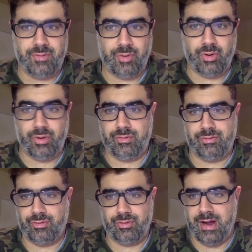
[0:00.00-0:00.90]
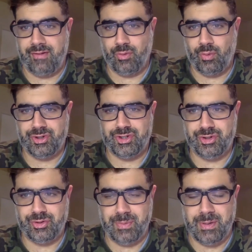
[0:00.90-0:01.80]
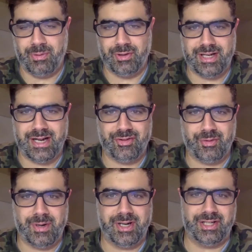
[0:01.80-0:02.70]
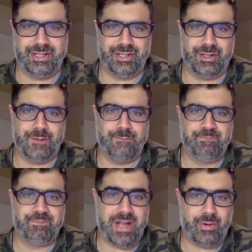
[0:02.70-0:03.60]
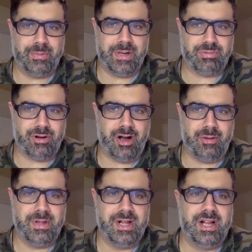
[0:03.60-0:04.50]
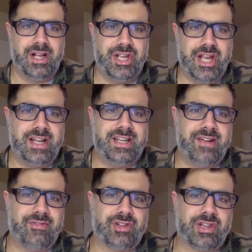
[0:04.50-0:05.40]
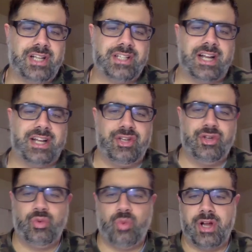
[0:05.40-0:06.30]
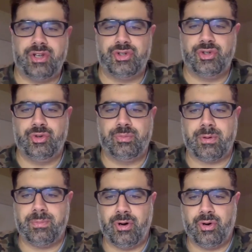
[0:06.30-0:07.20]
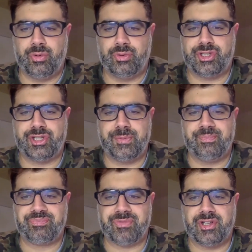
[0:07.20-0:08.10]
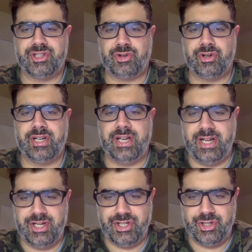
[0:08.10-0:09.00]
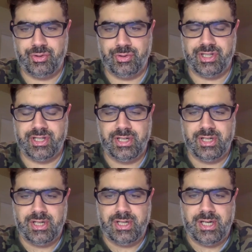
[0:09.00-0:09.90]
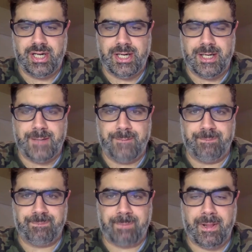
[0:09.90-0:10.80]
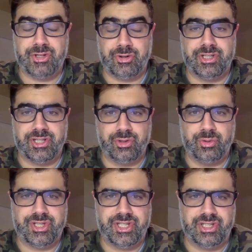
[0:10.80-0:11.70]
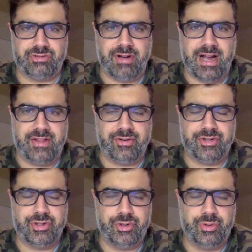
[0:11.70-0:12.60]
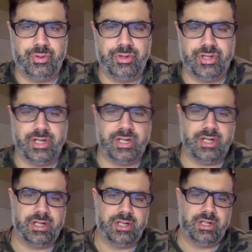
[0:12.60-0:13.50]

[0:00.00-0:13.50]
for for everyone to be pulling out their money. So that would be a problem. Yet nevertheless, I do want to propose certain issues, um, certain solutions rather to the